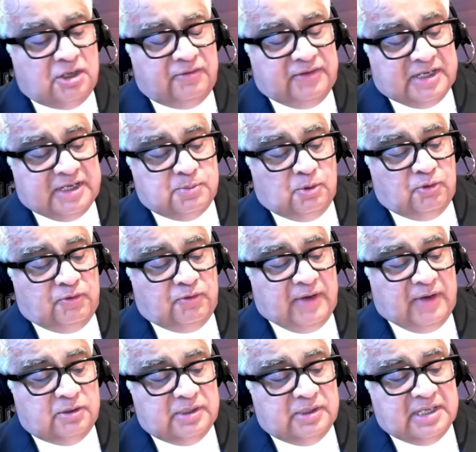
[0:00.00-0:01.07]
of ex post
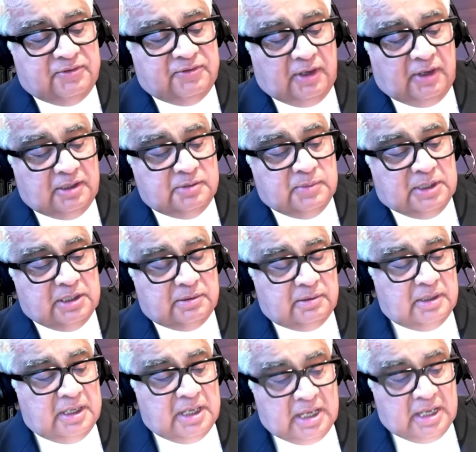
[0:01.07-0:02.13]
facto is as follows, my lord.
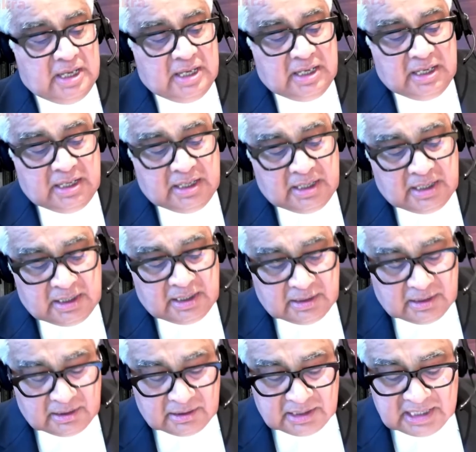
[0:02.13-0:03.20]

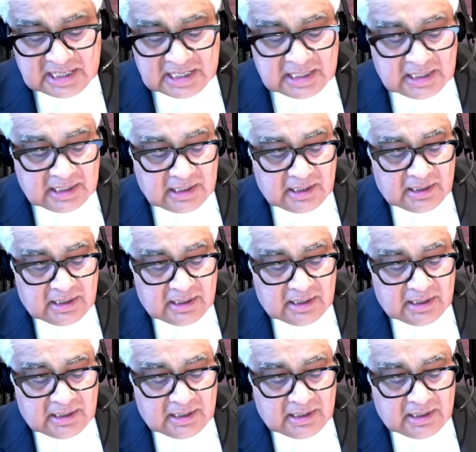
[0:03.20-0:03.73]
The